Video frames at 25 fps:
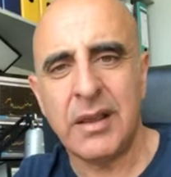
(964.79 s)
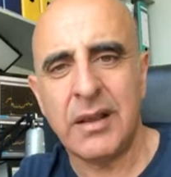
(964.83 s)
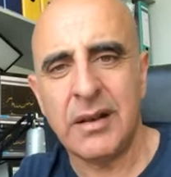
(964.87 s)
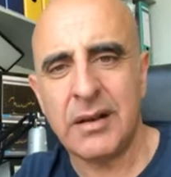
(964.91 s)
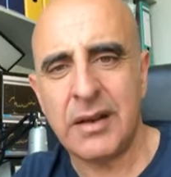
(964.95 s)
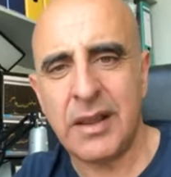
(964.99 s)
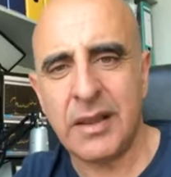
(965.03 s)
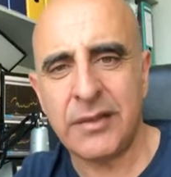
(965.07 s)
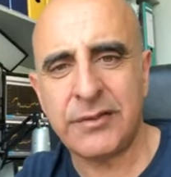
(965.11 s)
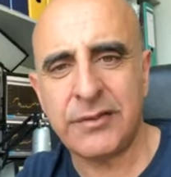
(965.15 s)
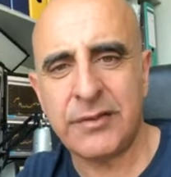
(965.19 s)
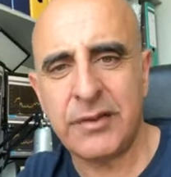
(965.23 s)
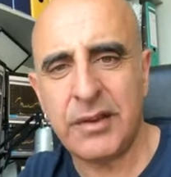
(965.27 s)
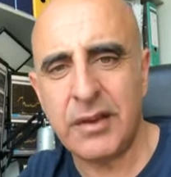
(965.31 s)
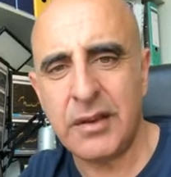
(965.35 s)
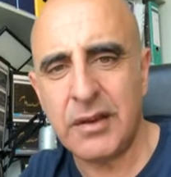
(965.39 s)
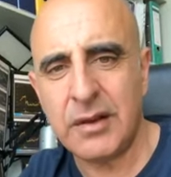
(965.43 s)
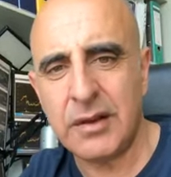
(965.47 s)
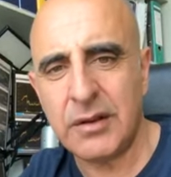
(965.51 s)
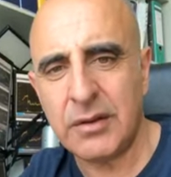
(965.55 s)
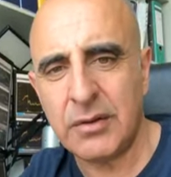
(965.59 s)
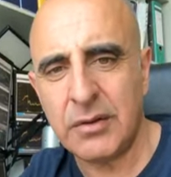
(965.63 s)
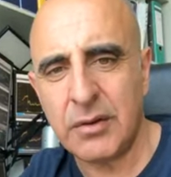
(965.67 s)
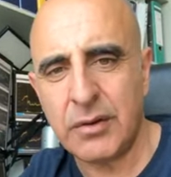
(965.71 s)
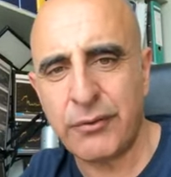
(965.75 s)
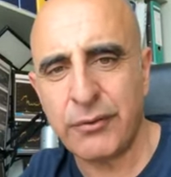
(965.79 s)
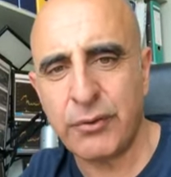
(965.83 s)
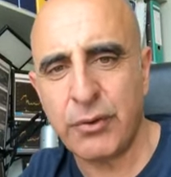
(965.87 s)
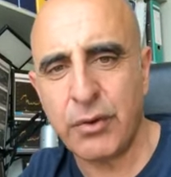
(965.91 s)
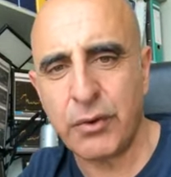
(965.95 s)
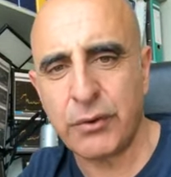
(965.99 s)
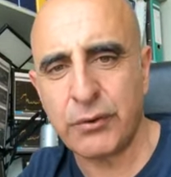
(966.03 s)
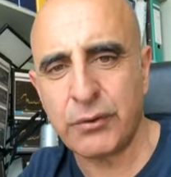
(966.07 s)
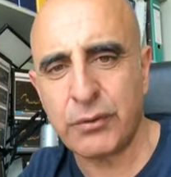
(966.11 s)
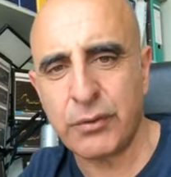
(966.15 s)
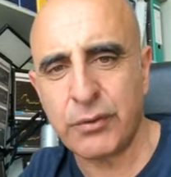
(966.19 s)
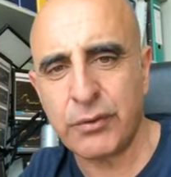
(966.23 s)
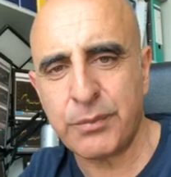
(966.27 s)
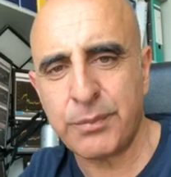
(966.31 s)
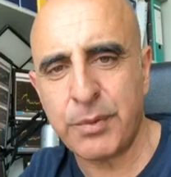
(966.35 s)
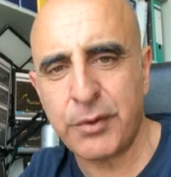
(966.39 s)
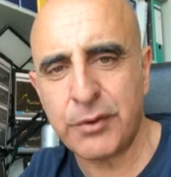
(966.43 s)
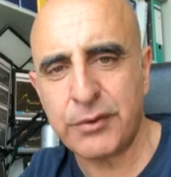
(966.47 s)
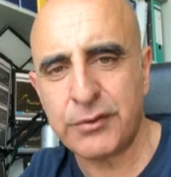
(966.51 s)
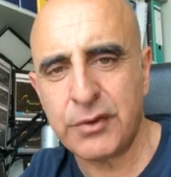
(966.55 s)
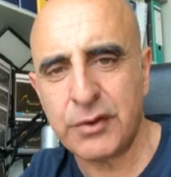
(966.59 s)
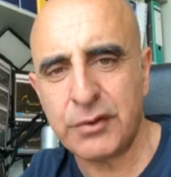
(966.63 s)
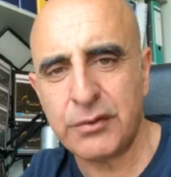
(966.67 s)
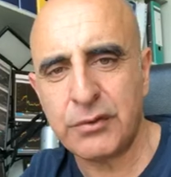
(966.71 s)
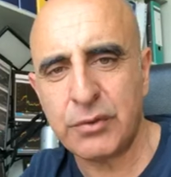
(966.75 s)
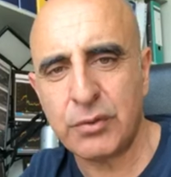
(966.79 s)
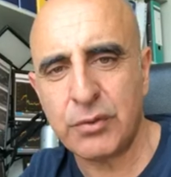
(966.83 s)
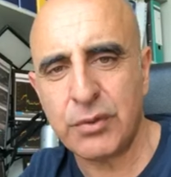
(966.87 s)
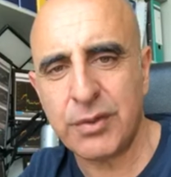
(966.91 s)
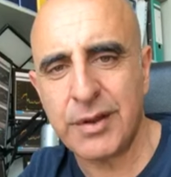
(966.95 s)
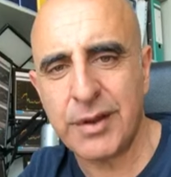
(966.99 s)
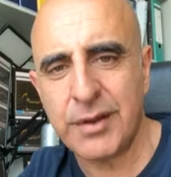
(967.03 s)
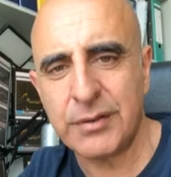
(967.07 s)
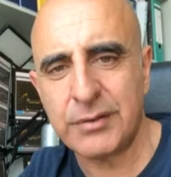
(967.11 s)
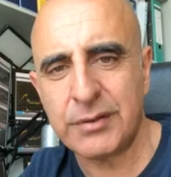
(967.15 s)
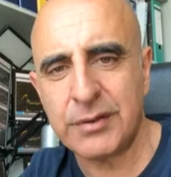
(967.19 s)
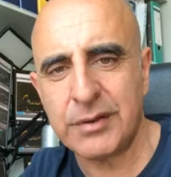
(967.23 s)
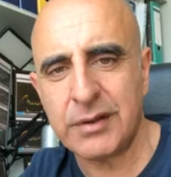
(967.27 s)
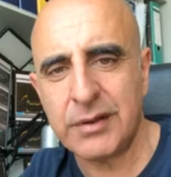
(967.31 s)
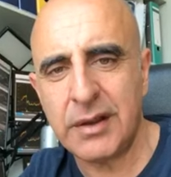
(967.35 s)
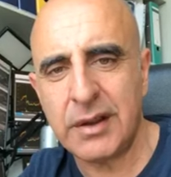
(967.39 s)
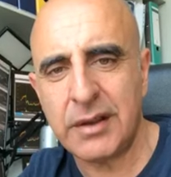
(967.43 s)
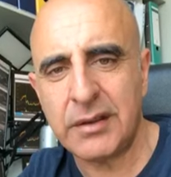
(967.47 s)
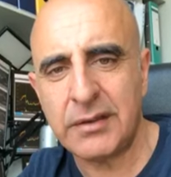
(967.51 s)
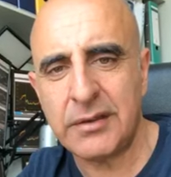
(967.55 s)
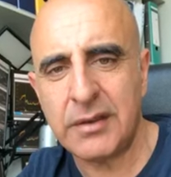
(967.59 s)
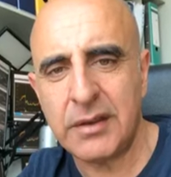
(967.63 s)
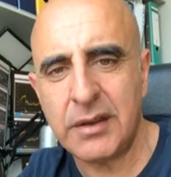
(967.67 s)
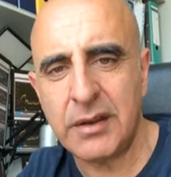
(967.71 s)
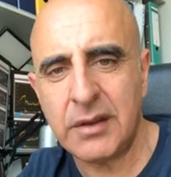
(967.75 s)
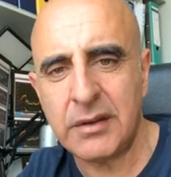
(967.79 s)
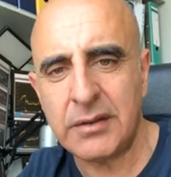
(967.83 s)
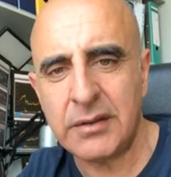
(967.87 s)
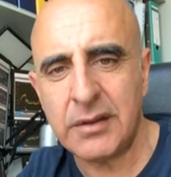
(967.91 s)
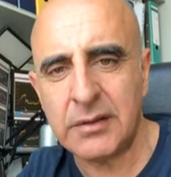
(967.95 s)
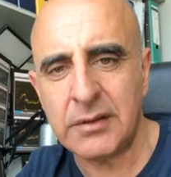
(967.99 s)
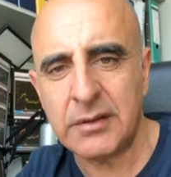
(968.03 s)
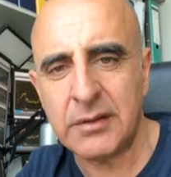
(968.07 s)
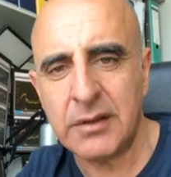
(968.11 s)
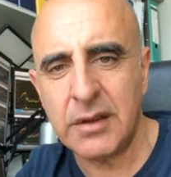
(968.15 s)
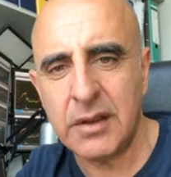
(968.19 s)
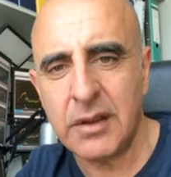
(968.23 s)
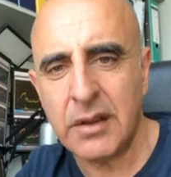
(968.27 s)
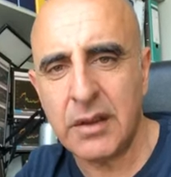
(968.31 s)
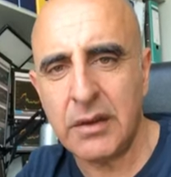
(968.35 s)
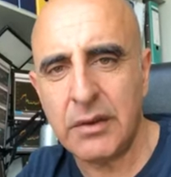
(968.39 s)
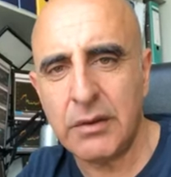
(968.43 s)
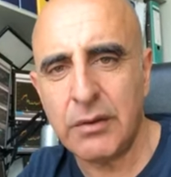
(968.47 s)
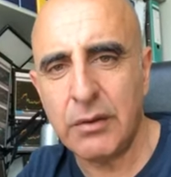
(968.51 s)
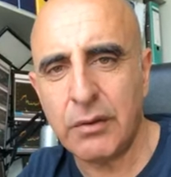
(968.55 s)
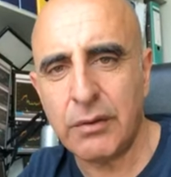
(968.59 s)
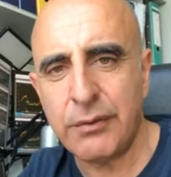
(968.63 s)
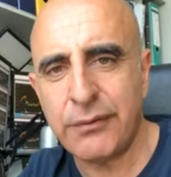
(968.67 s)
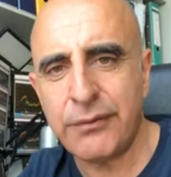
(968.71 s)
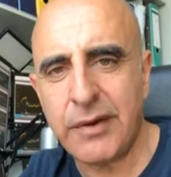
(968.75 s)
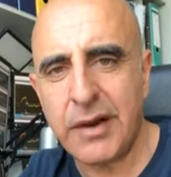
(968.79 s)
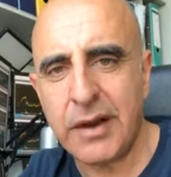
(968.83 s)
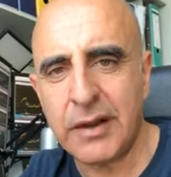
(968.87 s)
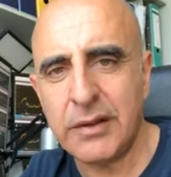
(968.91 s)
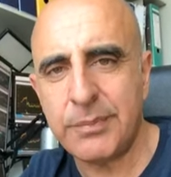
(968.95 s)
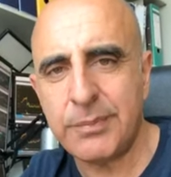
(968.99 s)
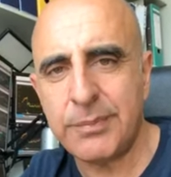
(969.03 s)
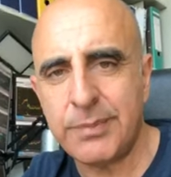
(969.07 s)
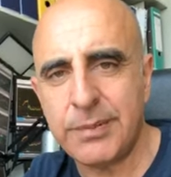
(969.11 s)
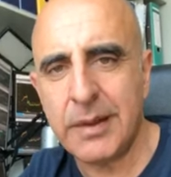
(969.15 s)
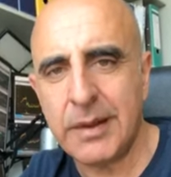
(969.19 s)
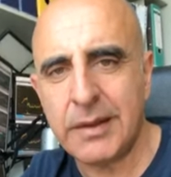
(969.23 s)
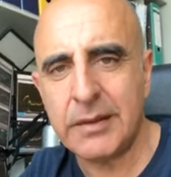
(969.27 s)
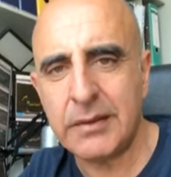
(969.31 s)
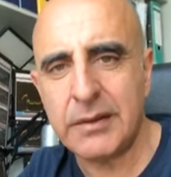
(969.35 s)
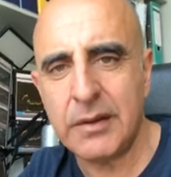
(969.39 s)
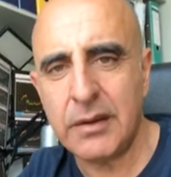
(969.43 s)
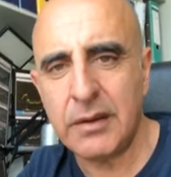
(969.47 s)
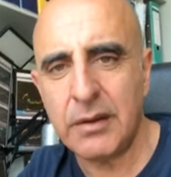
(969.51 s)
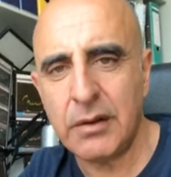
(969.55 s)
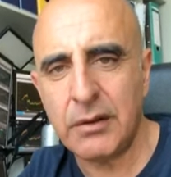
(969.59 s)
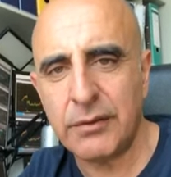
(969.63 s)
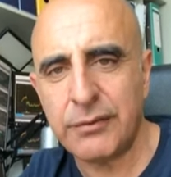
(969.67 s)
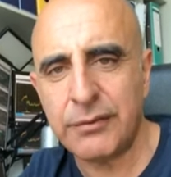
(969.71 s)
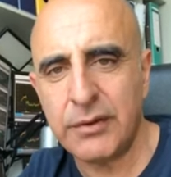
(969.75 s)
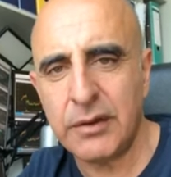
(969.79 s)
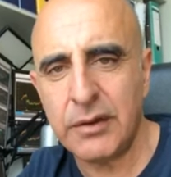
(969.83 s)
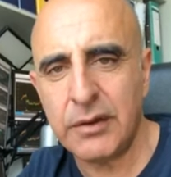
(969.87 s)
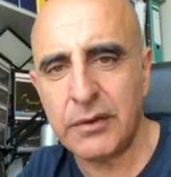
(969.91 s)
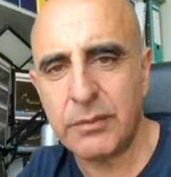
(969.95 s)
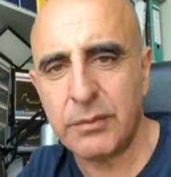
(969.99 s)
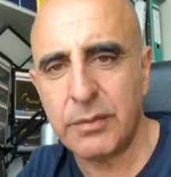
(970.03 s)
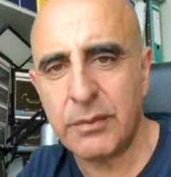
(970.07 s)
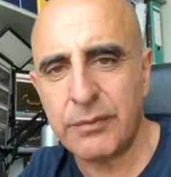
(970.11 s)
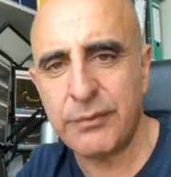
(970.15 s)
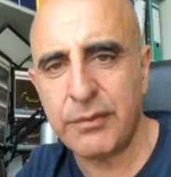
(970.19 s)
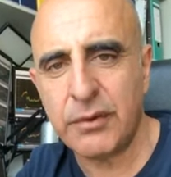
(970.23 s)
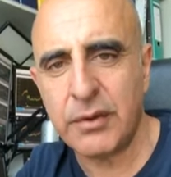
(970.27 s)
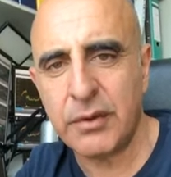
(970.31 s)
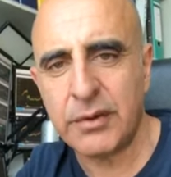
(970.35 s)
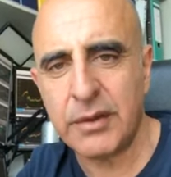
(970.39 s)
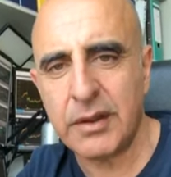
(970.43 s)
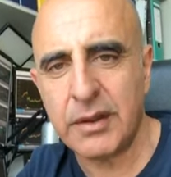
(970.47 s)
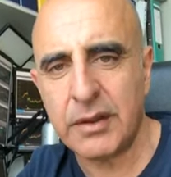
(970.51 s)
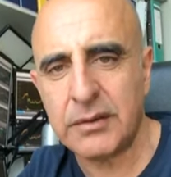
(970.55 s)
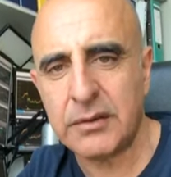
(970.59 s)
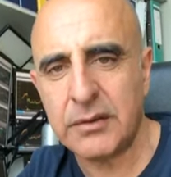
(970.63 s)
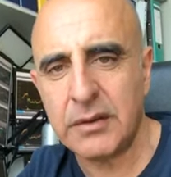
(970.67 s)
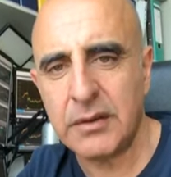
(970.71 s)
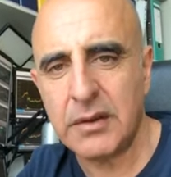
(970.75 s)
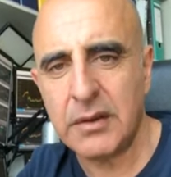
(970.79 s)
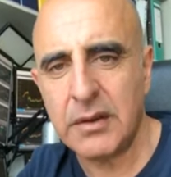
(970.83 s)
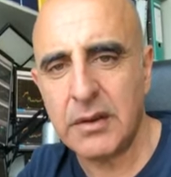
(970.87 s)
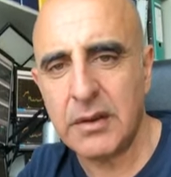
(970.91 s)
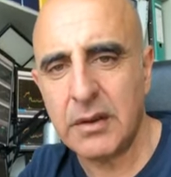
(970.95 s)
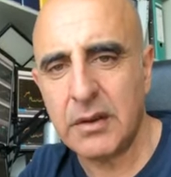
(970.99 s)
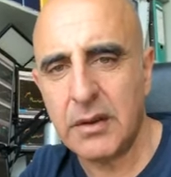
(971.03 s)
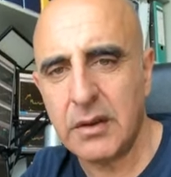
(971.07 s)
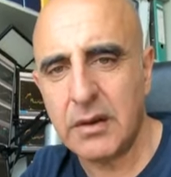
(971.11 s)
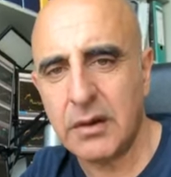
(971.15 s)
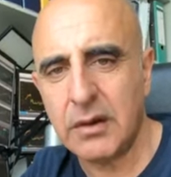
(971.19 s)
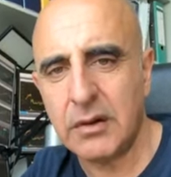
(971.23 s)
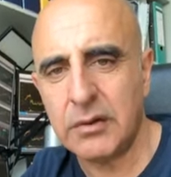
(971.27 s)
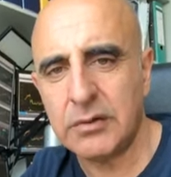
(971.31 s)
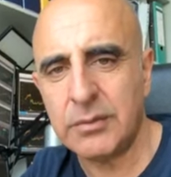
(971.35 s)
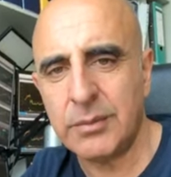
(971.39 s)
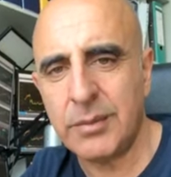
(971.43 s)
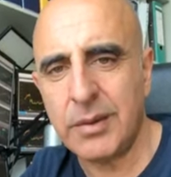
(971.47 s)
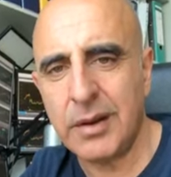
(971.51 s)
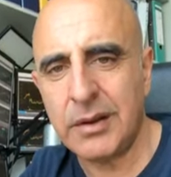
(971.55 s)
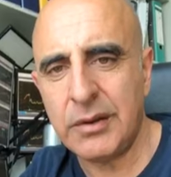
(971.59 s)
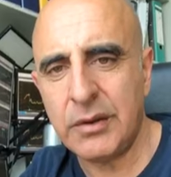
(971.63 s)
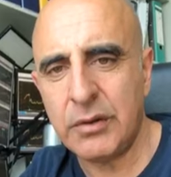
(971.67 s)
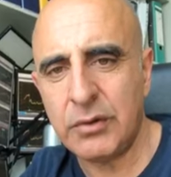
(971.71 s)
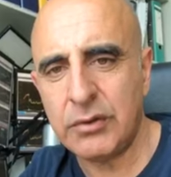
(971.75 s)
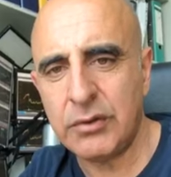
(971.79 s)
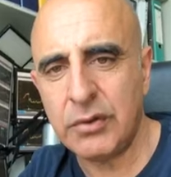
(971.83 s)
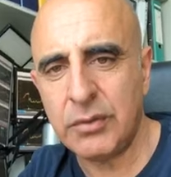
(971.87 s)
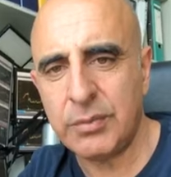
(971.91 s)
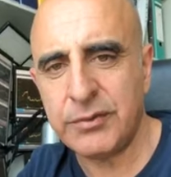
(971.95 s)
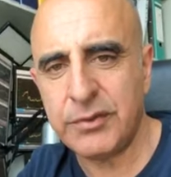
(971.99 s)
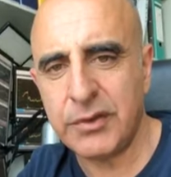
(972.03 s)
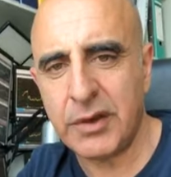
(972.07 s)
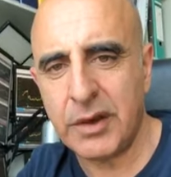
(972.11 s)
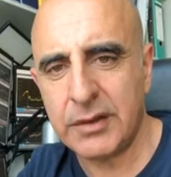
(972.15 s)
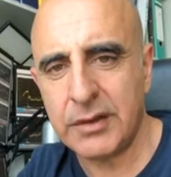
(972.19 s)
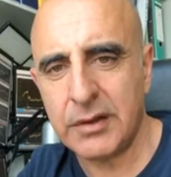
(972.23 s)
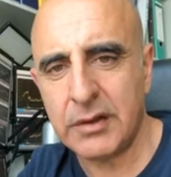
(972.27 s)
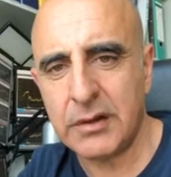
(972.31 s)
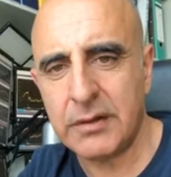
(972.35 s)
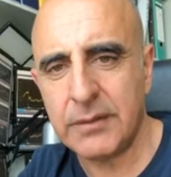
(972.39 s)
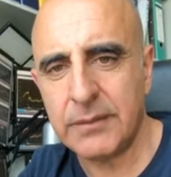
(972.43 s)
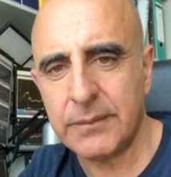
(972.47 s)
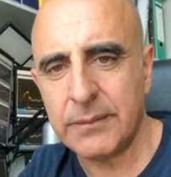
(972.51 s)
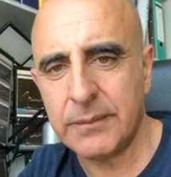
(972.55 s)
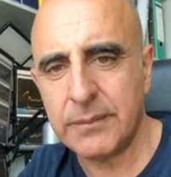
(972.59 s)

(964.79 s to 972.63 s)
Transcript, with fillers: Last year, of course, was posted two thousand eighteen, and you'll find plenty of years before that on my YouTube channel.